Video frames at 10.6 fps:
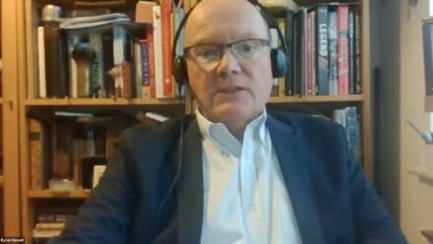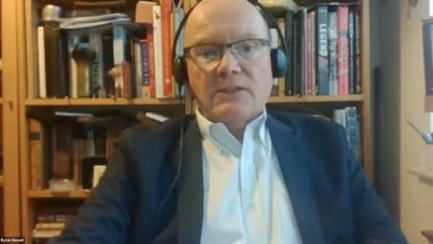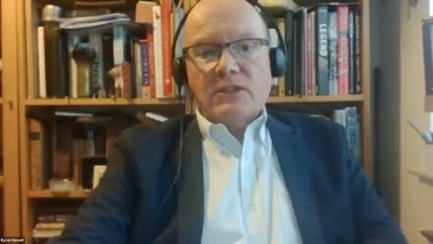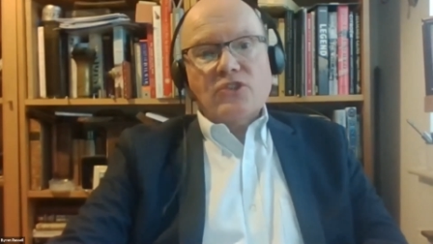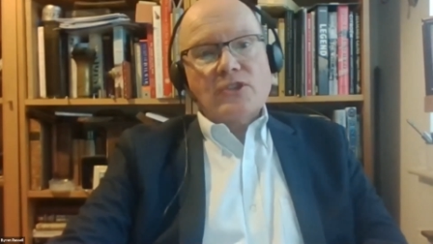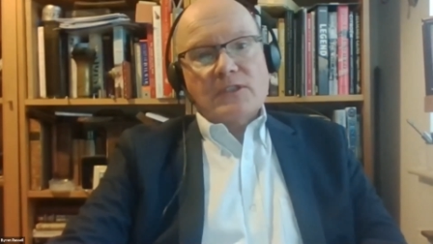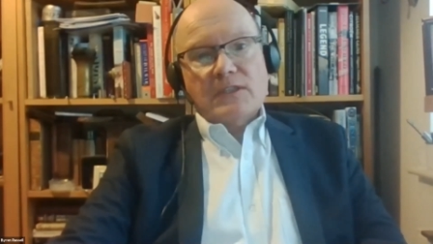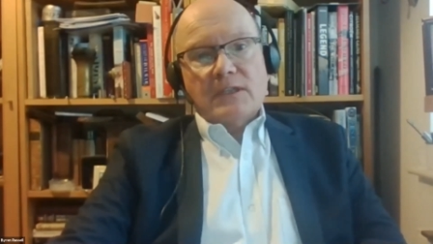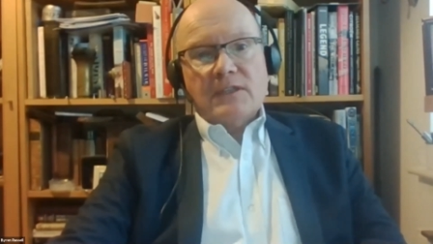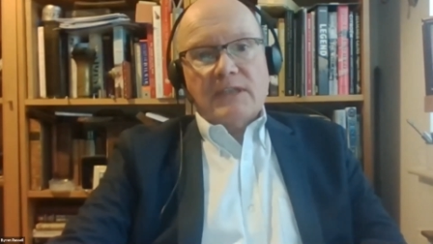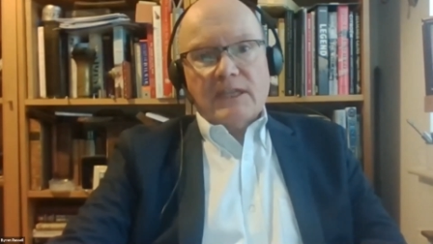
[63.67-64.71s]
such as
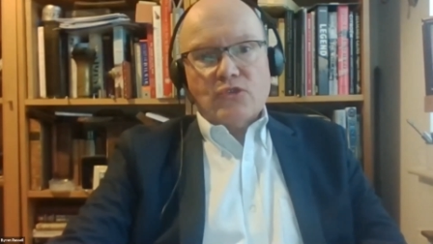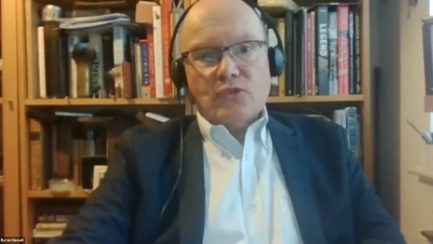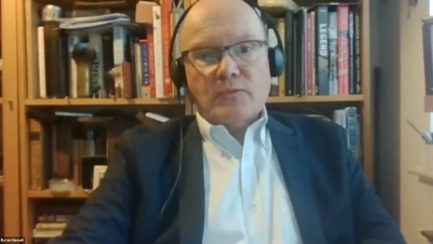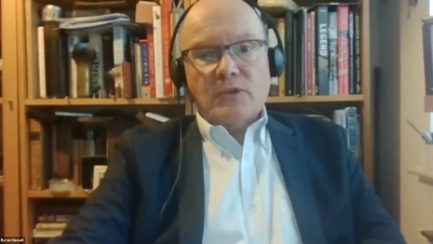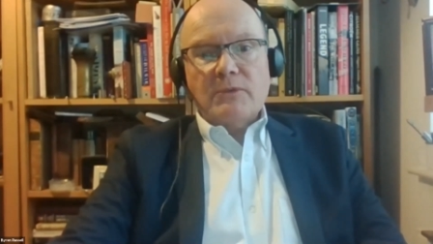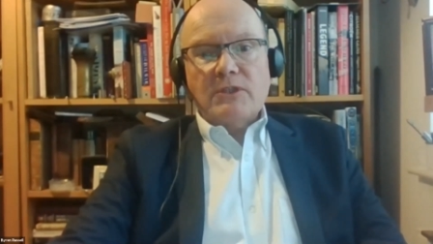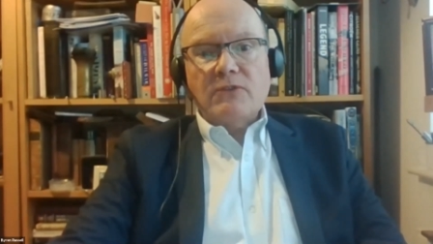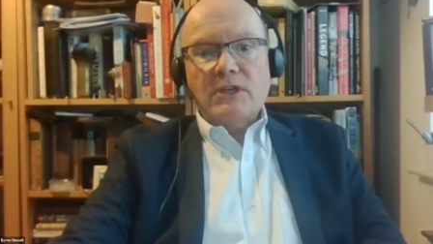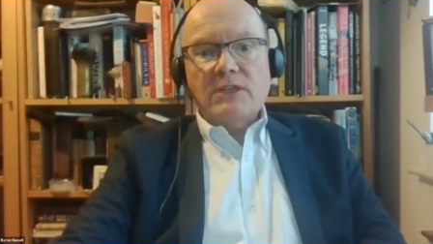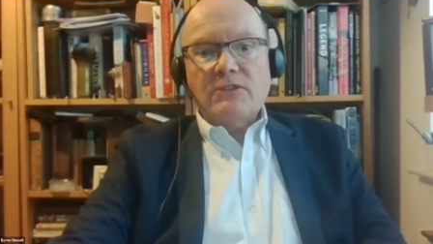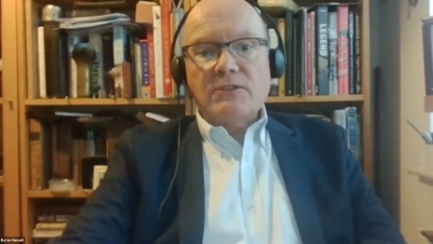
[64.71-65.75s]
intellectual property
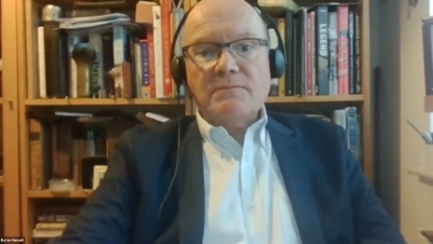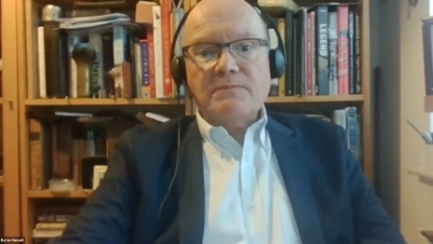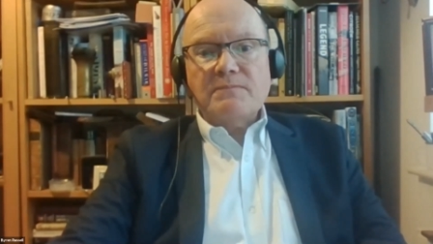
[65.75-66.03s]
rights.